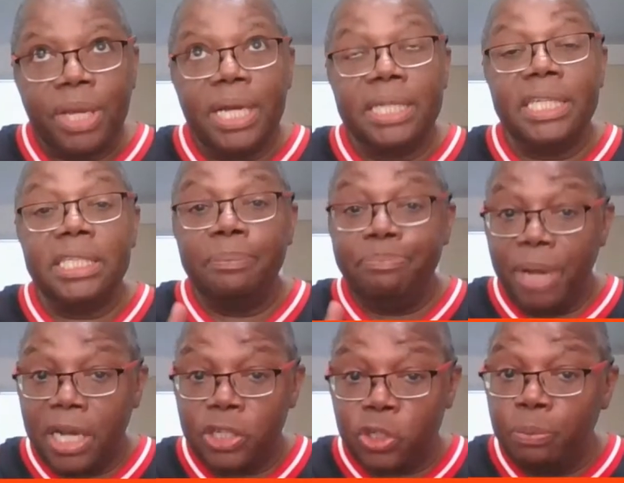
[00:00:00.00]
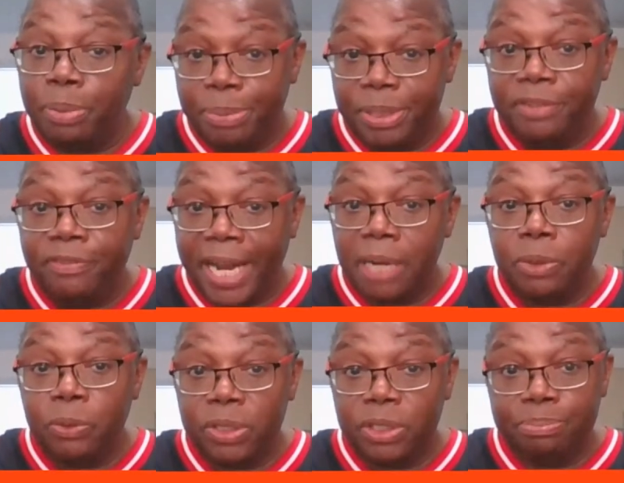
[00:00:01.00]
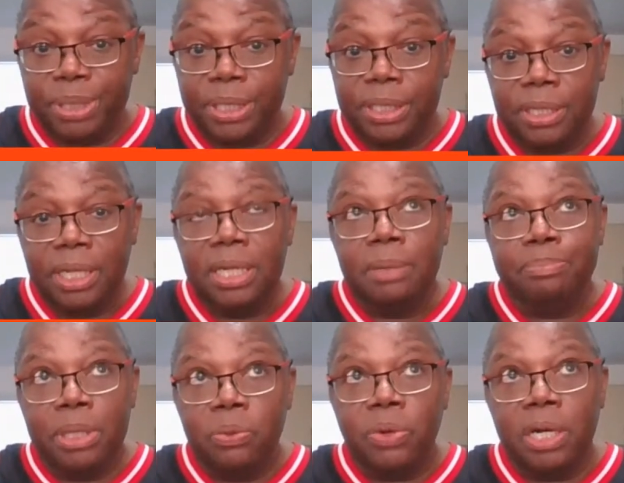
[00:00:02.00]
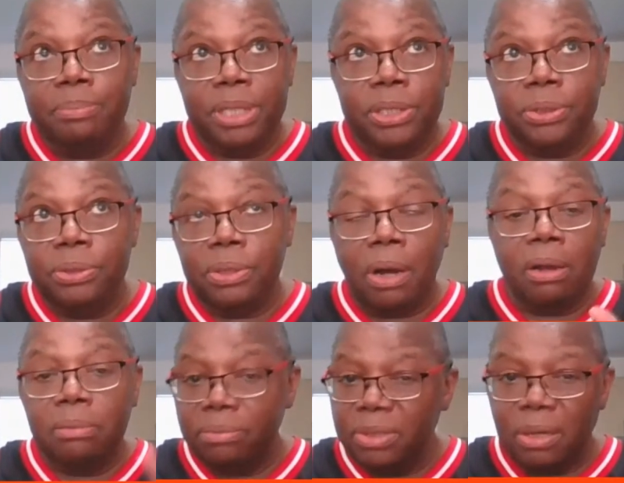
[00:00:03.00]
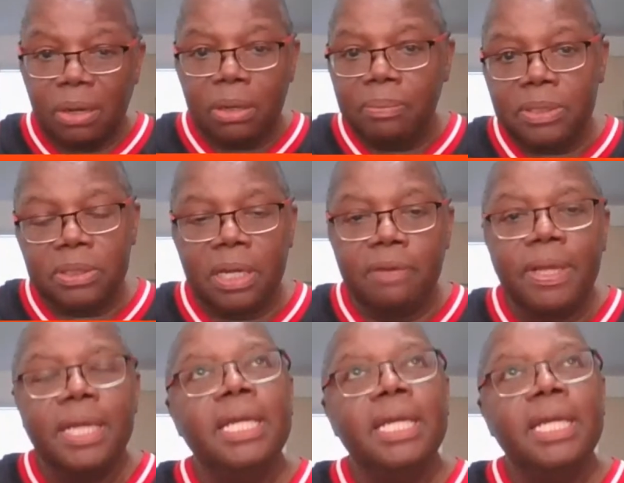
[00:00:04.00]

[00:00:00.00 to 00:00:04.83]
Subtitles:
I take the super B vitamin, which is B, B1, B2, and all of them, you know, all of them stuff.